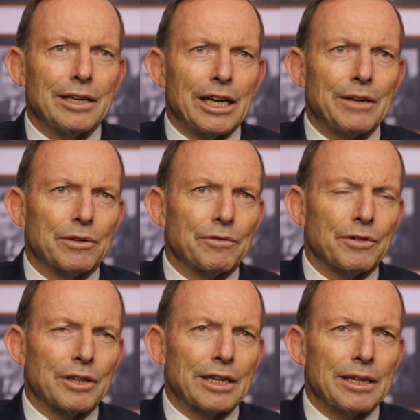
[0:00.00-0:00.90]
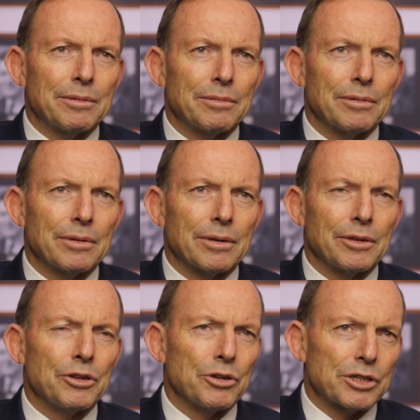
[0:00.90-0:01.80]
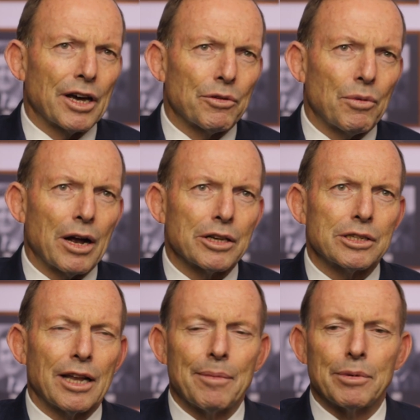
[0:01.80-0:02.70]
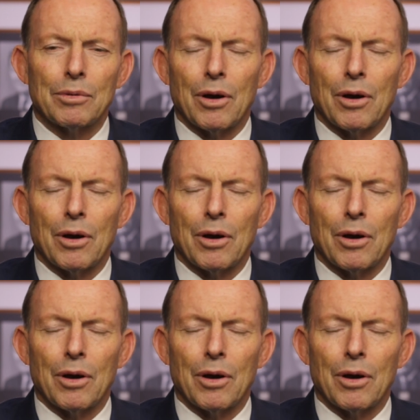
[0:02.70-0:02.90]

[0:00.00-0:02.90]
even for the New South Wales Labor